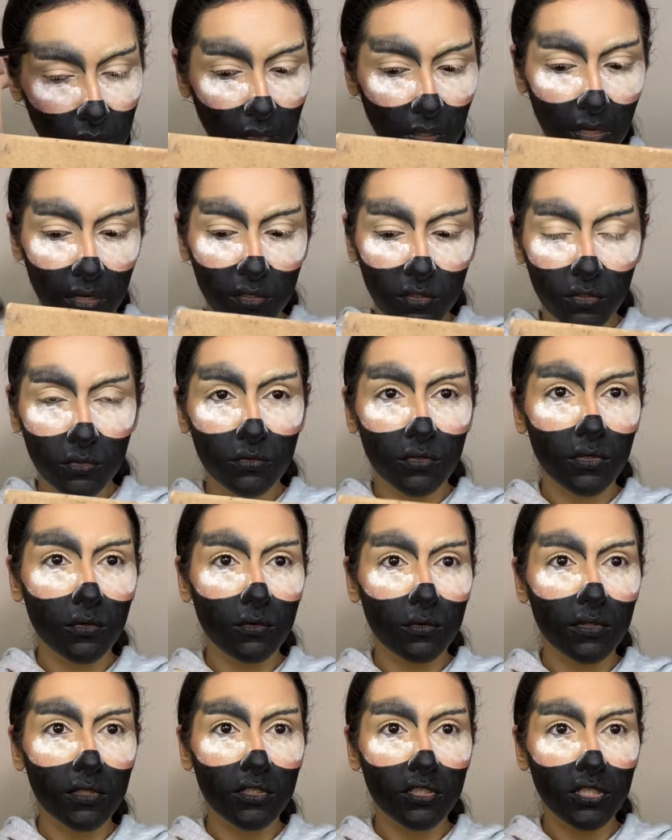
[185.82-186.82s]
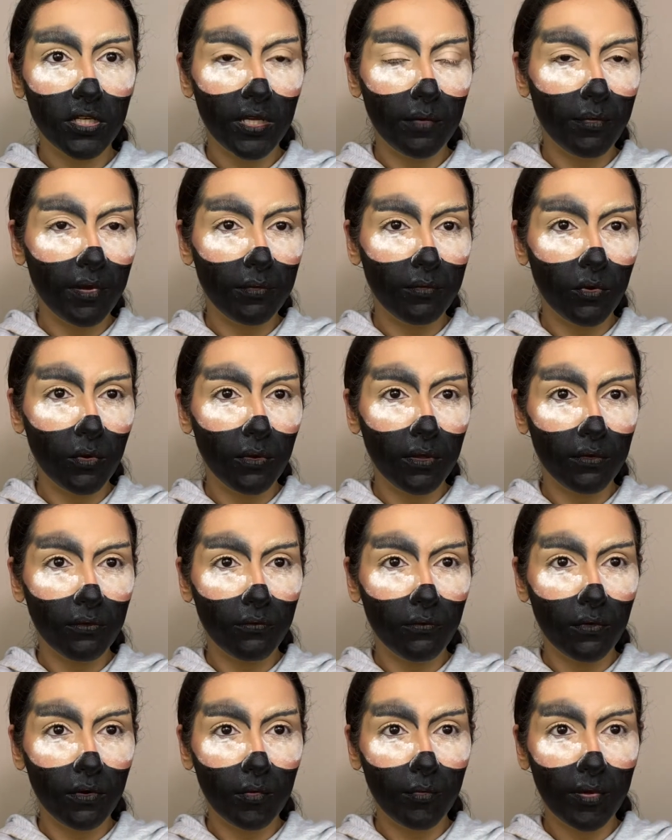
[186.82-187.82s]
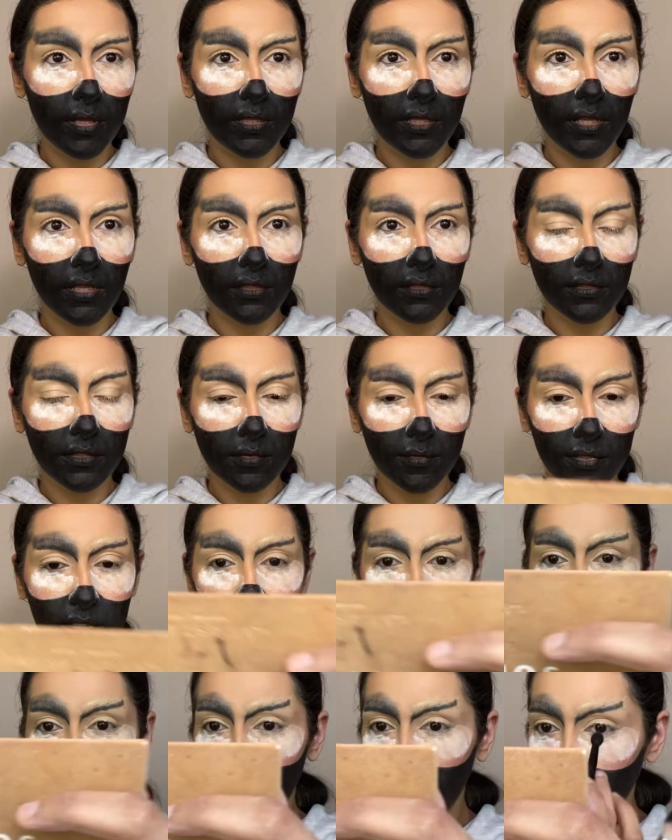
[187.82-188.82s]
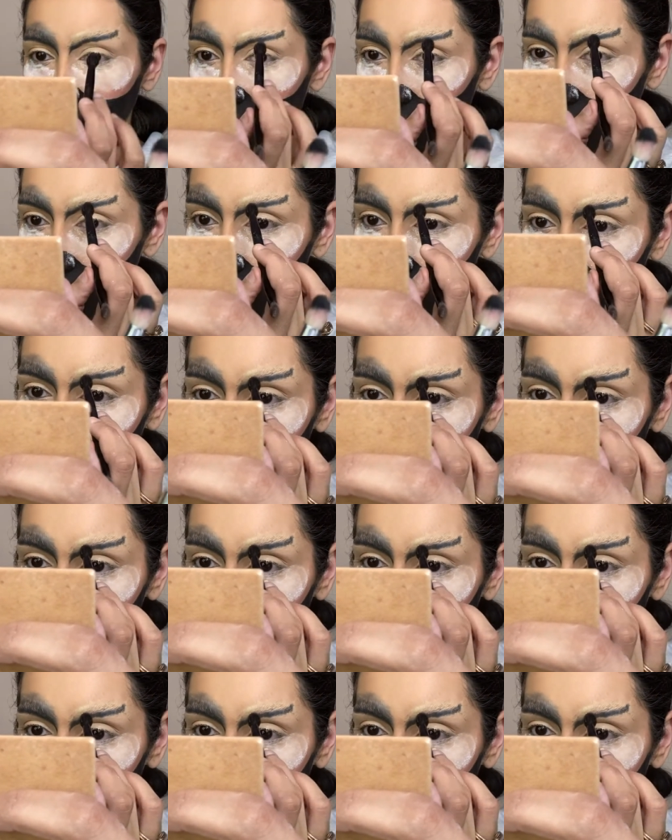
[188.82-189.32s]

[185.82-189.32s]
I don't know the shape I'm going for, but that looks a bit scary.